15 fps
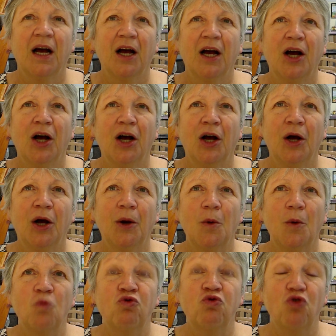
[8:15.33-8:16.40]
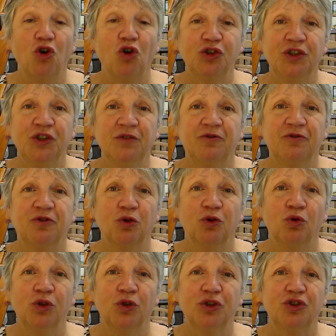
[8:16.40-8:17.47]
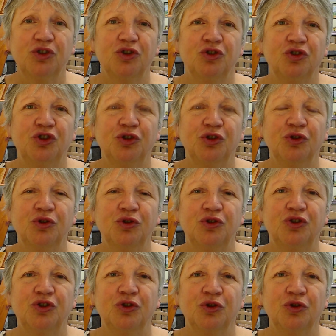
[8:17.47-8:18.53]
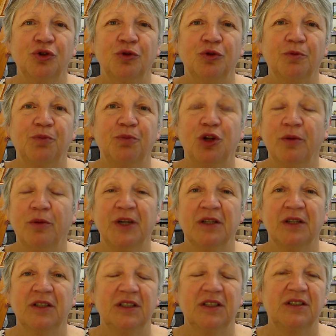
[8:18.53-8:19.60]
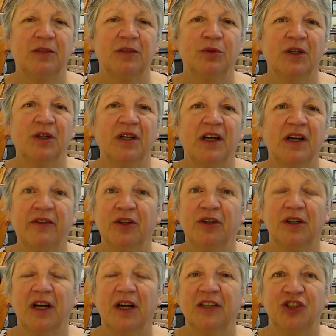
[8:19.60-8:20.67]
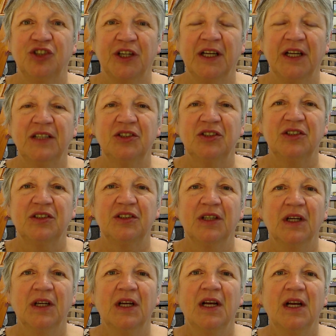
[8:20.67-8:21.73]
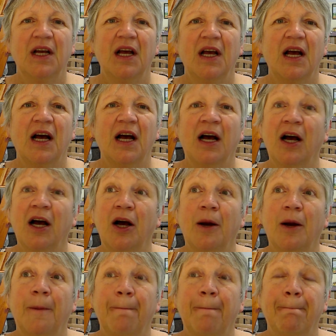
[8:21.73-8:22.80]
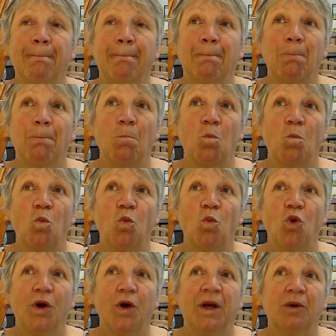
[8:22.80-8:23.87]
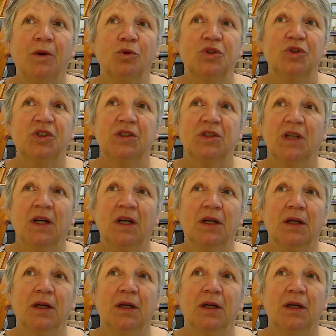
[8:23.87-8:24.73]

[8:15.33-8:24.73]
rotten floors due to plumbing leaks that were never addressed. What else?